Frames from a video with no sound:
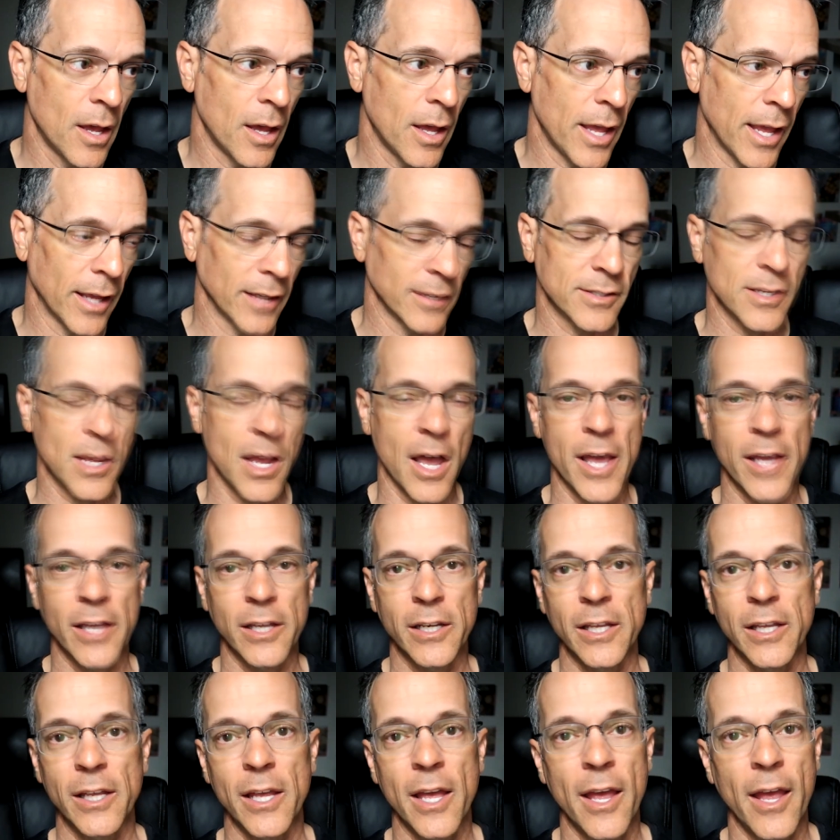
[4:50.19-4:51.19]

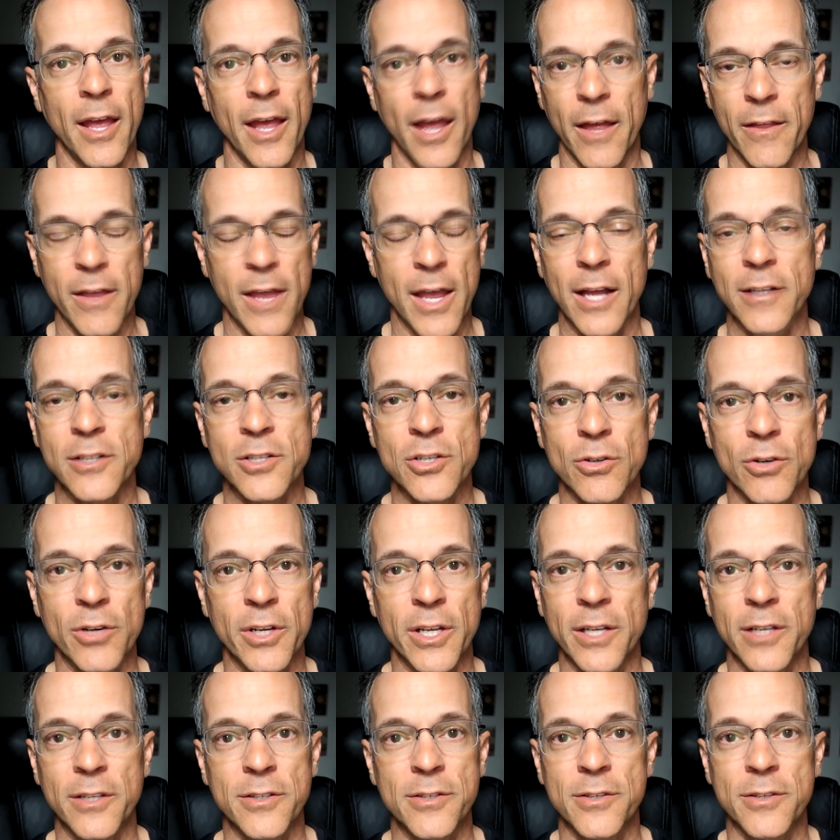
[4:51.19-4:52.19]
anxiety, and the answer
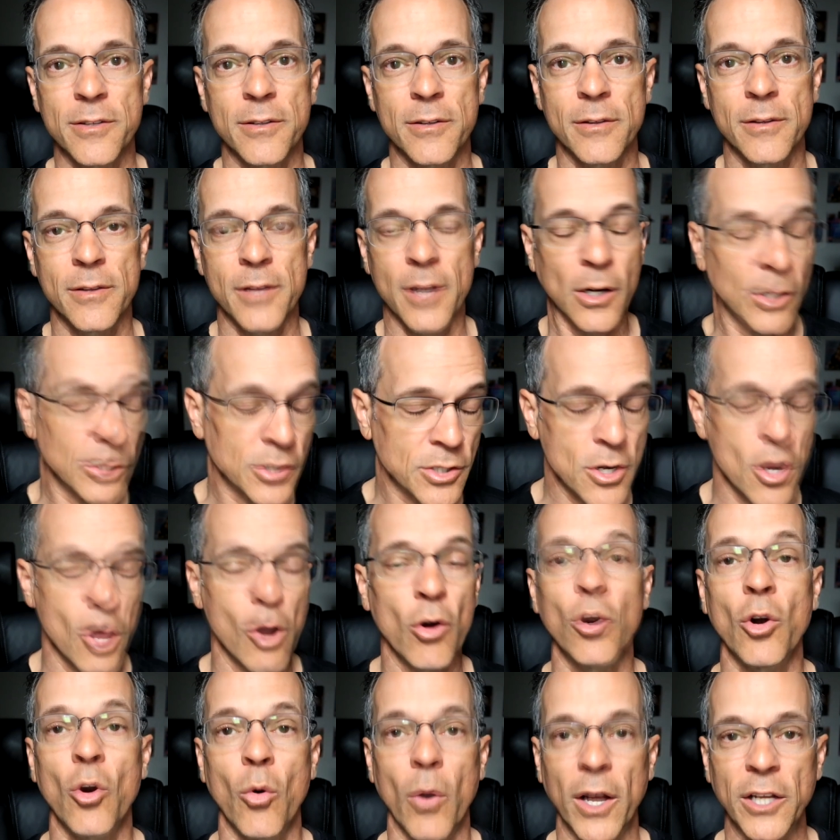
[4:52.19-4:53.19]
is there's
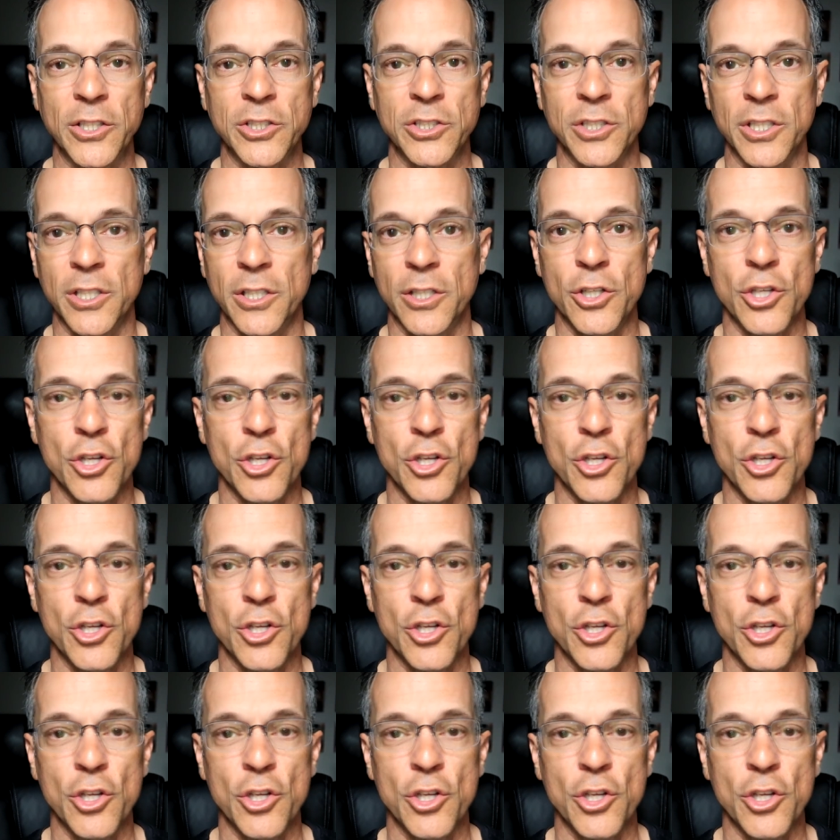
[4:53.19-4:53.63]
no question.